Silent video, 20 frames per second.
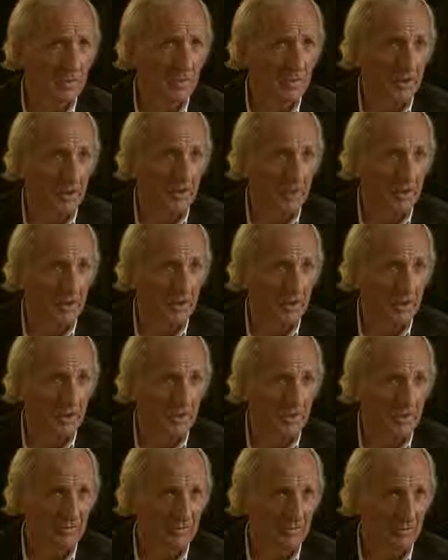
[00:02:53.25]
billion over the
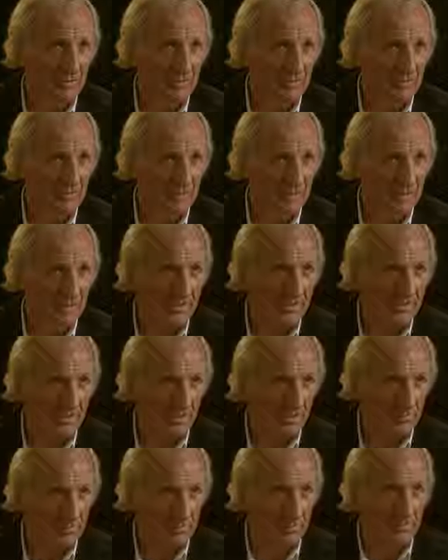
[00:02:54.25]
last 5
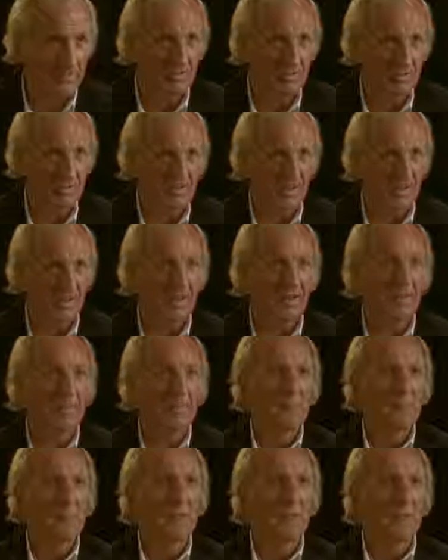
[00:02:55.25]
years on basically
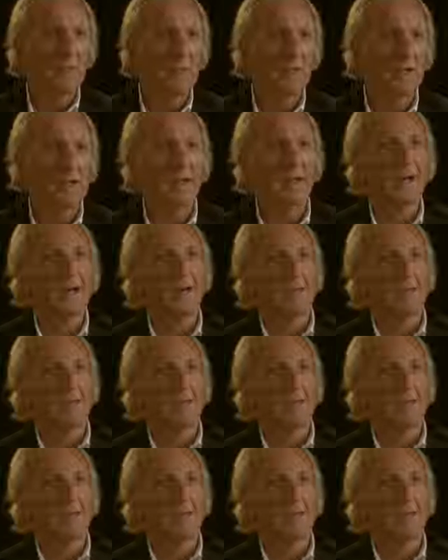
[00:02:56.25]
winning